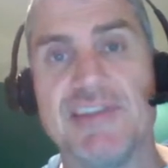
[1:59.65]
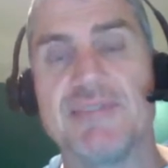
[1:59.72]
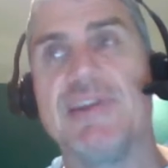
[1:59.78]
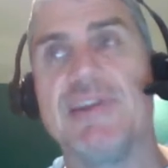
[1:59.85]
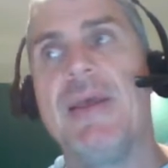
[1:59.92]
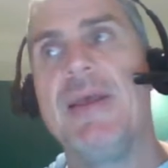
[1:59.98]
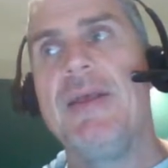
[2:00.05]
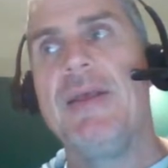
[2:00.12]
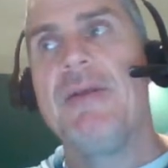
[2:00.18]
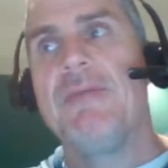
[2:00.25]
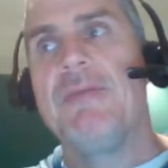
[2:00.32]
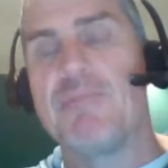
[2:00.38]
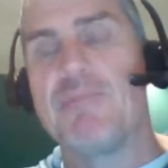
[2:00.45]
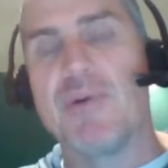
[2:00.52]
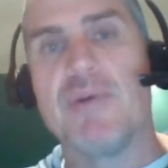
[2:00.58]
But
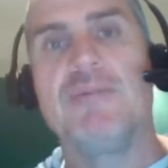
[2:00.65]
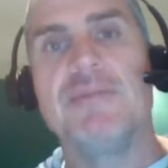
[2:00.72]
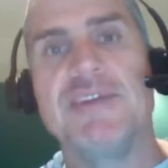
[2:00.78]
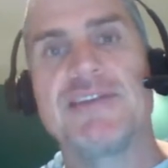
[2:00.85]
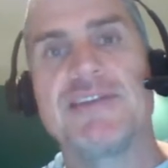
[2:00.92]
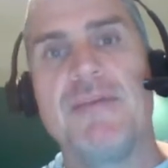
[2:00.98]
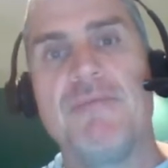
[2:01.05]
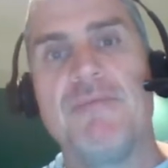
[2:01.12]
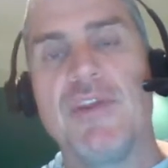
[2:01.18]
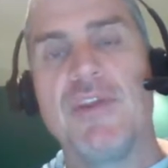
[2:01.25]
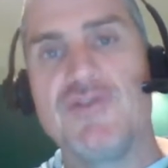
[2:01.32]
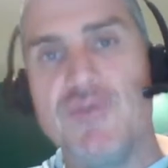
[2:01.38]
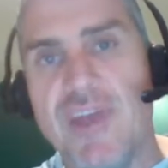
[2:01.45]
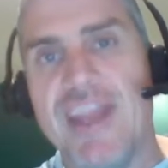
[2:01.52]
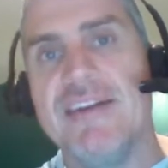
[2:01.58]
the problem is
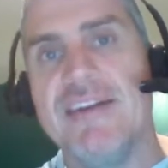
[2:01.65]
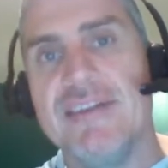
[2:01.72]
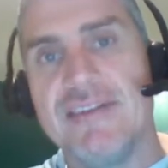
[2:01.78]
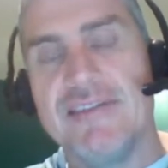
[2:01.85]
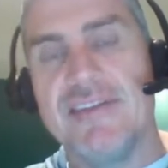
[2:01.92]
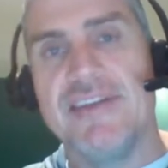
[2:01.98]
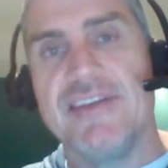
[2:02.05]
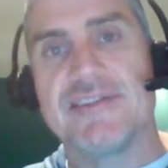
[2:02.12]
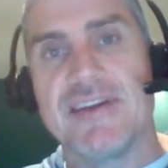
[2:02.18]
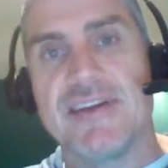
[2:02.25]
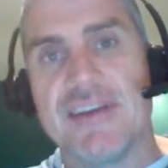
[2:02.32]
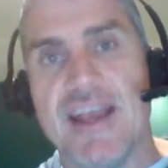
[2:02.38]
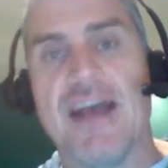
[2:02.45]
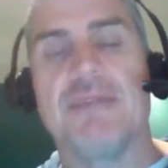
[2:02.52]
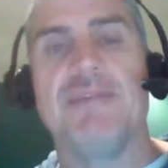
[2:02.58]
to end this
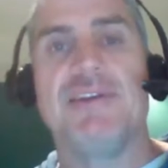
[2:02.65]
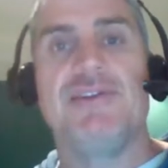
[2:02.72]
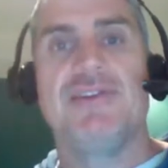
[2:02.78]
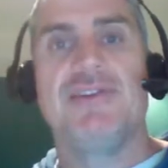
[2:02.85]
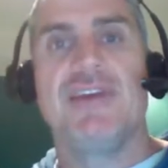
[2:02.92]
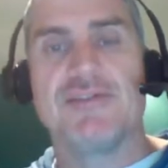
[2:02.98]
garbage as